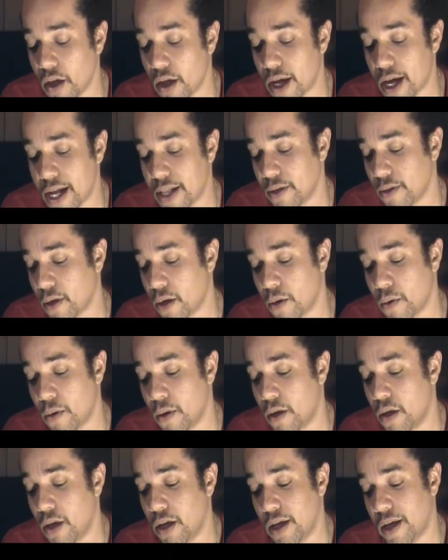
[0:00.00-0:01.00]
I don't know.
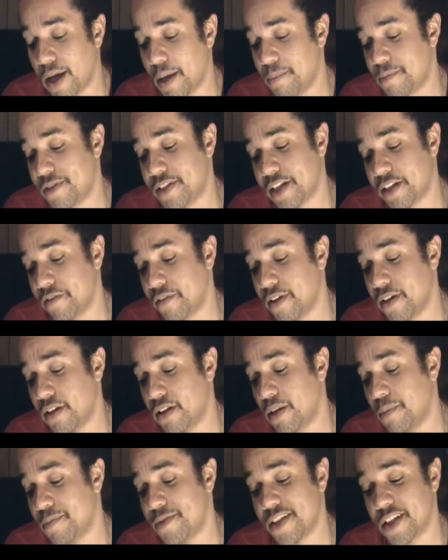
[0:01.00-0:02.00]
I'm sick of
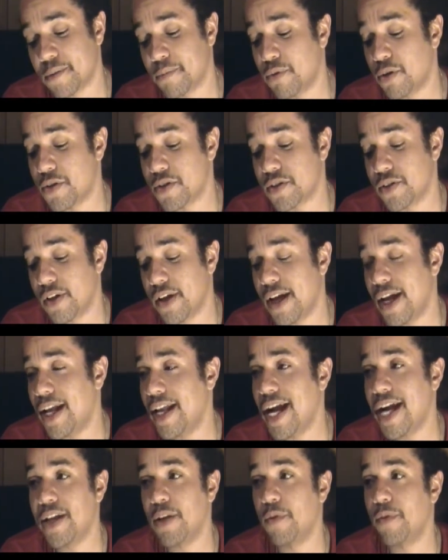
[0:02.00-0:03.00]
it. I'm sick of Brodus Clay.
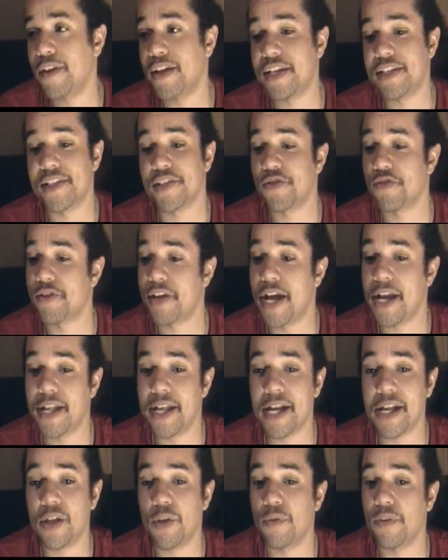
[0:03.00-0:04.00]
I don't think he's
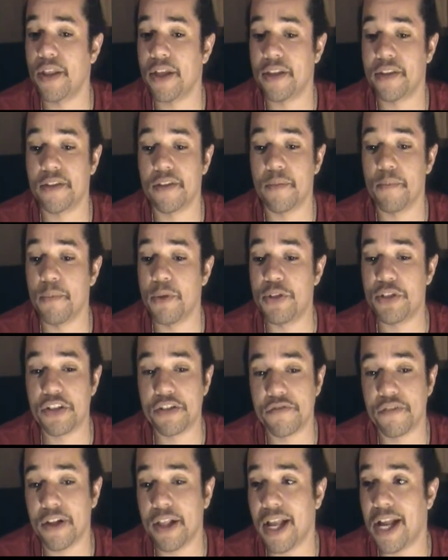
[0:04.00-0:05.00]
entertaining. I don't think the
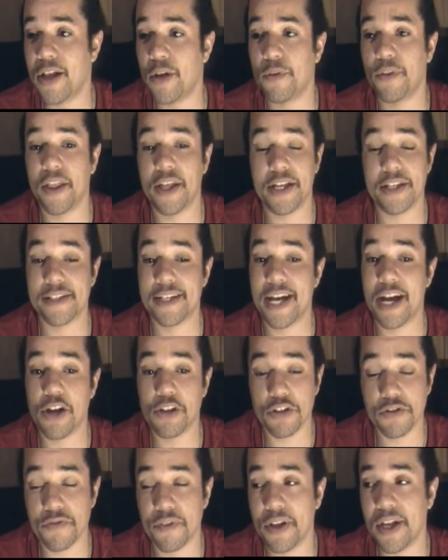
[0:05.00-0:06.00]
music's funny. I don't think his
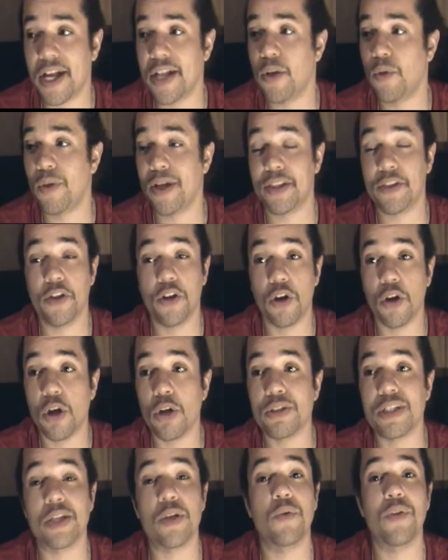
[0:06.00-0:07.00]
character's funny. I don't like the
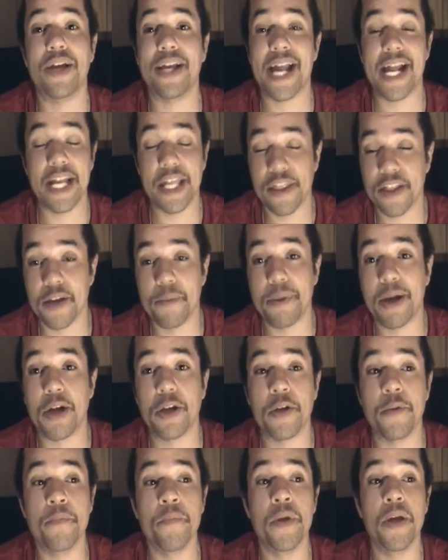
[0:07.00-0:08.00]
girls. I don't like anything
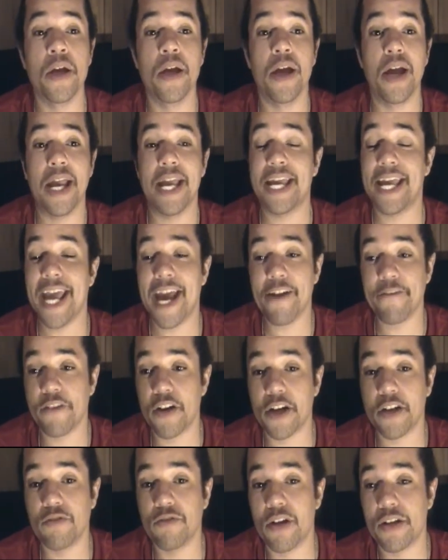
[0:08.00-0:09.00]
about him. He can't
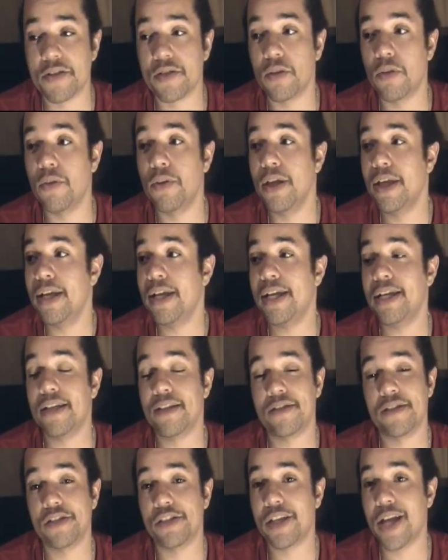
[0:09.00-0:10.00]
fucking wrestle. He
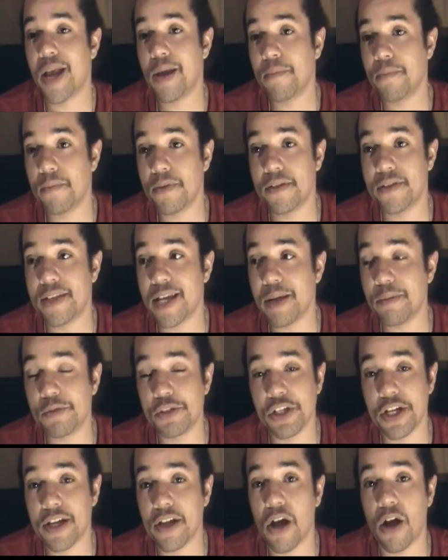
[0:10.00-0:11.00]
does the same
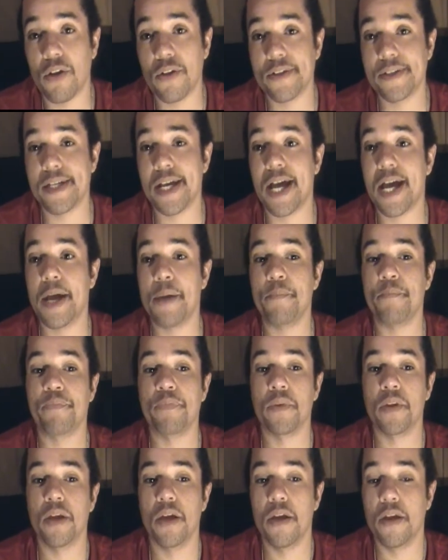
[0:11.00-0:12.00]
shit all the time.